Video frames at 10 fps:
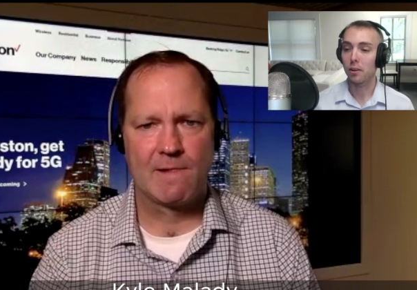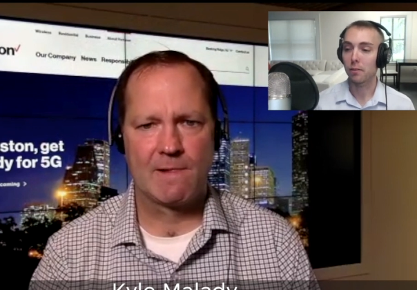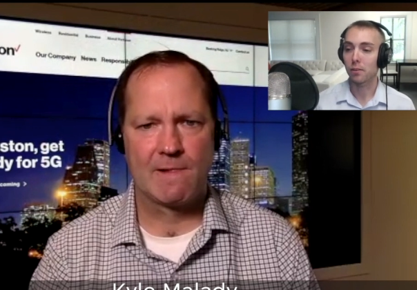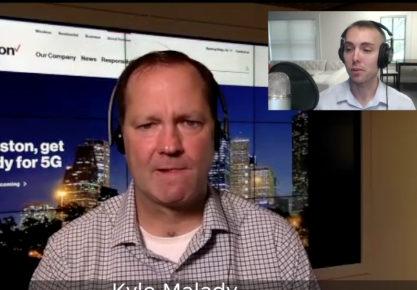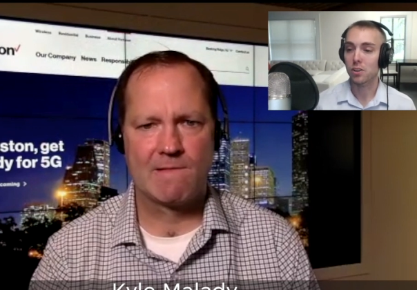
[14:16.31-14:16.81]
Speaker 1: got
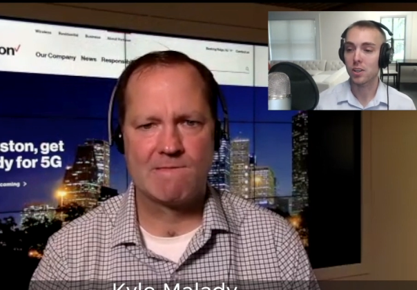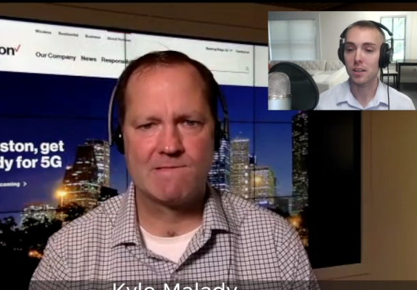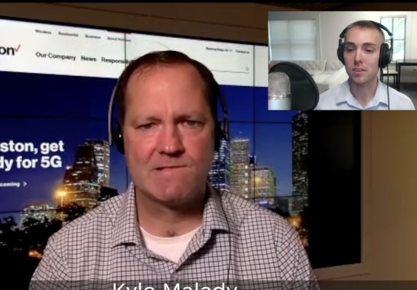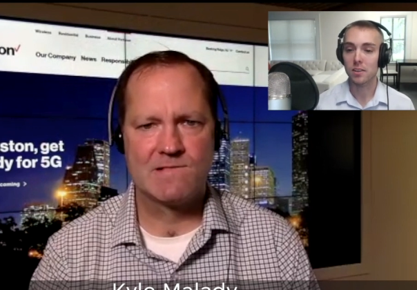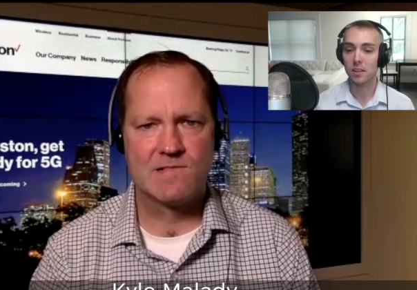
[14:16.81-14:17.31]
your first
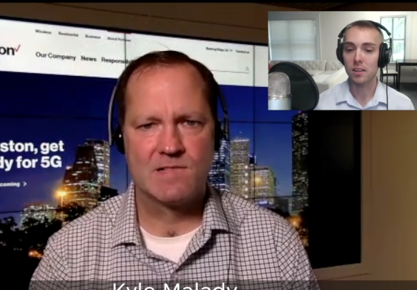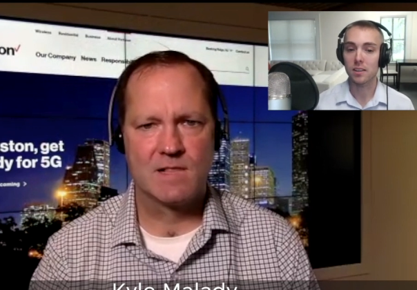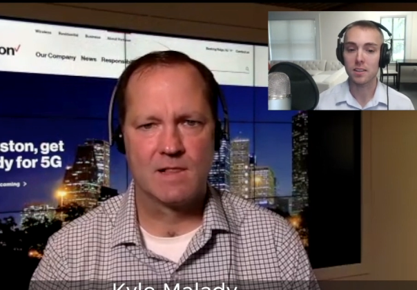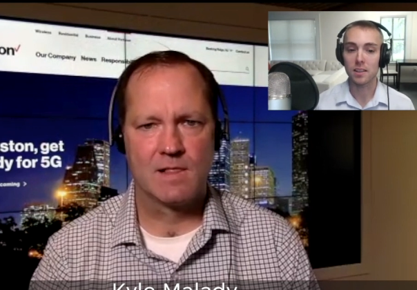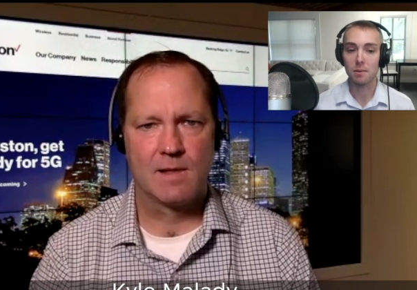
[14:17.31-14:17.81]
chance to
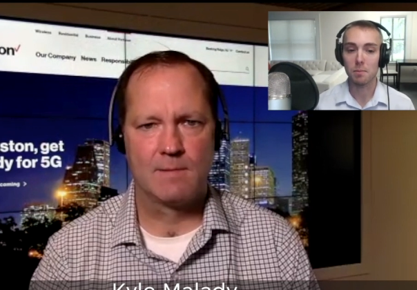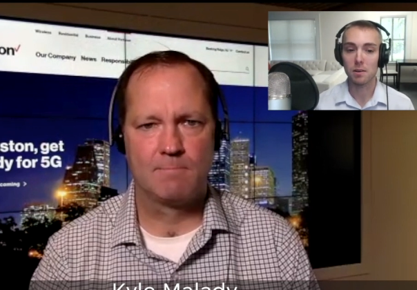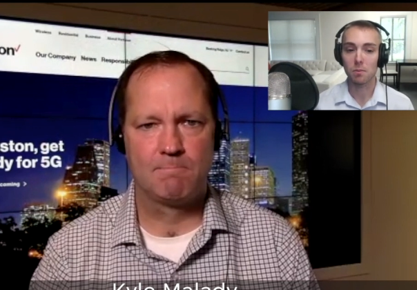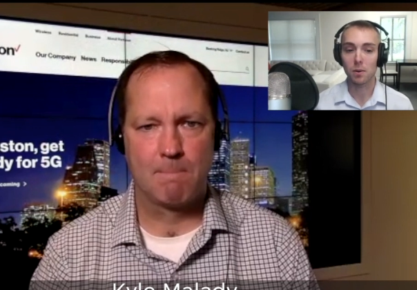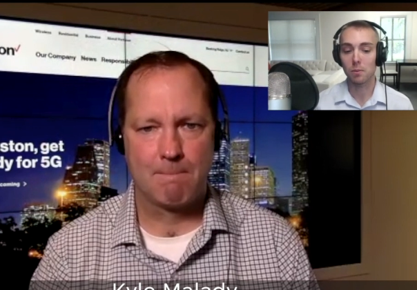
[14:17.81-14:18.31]
lead a team, and